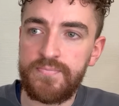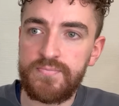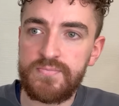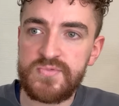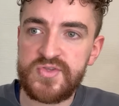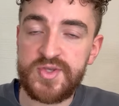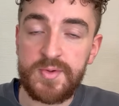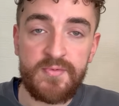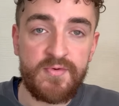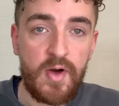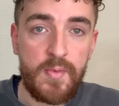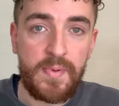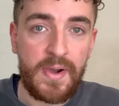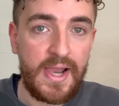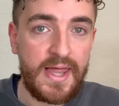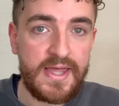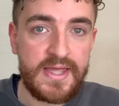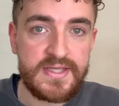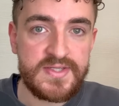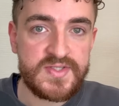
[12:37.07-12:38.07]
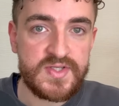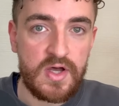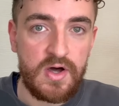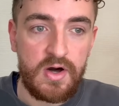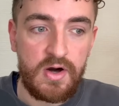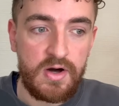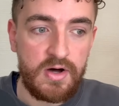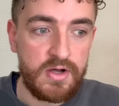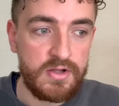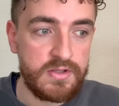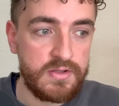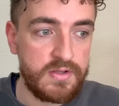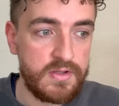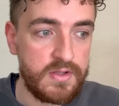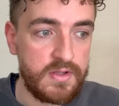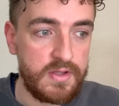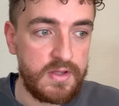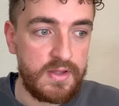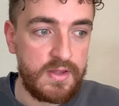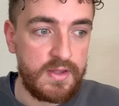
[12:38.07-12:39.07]
Some of our players are
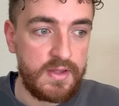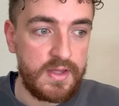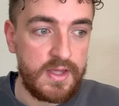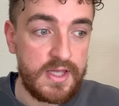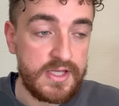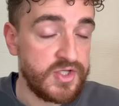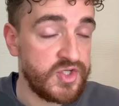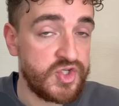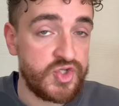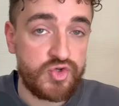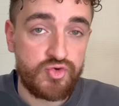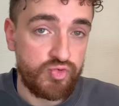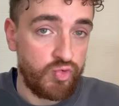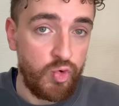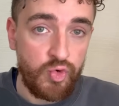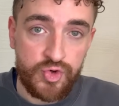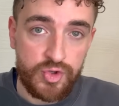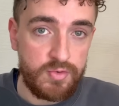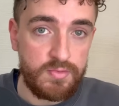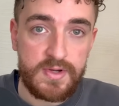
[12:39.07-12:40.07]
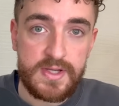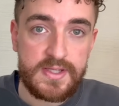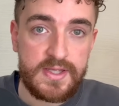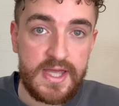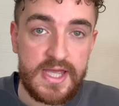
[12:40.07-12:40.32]
extraordinary